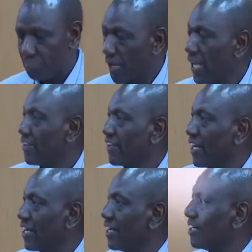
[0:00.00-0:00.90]
to
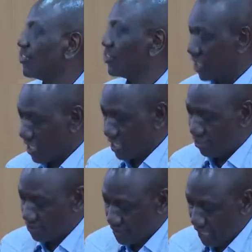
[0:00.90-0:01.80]
pay their
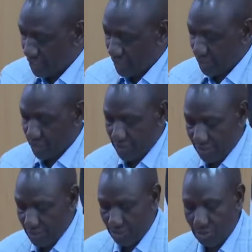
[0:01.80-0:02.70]
share of taxes